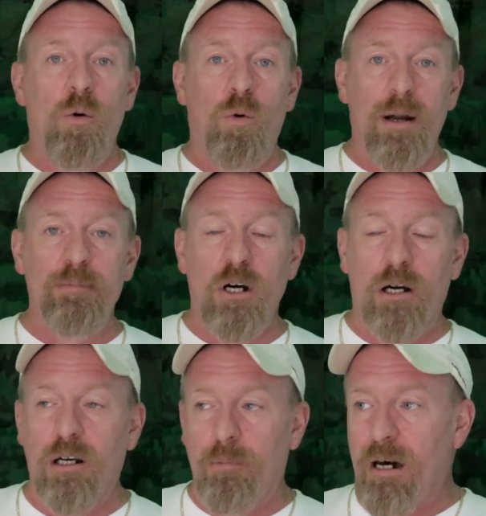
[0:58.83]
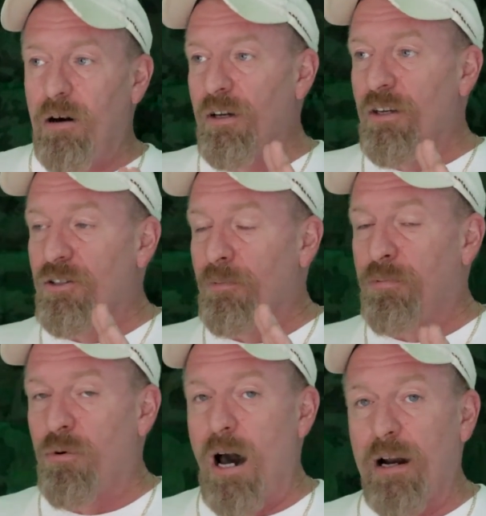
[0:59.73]
What I'm talking about is some
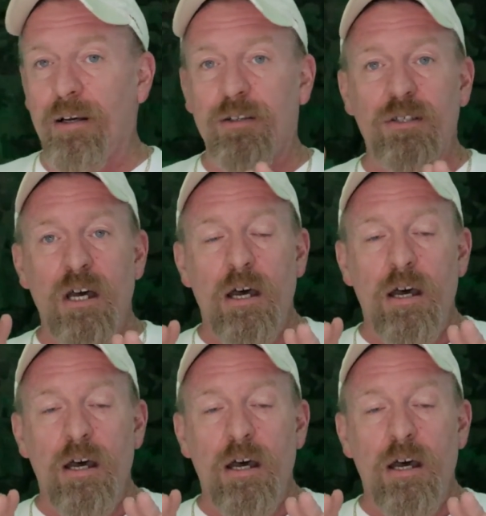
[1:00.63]
products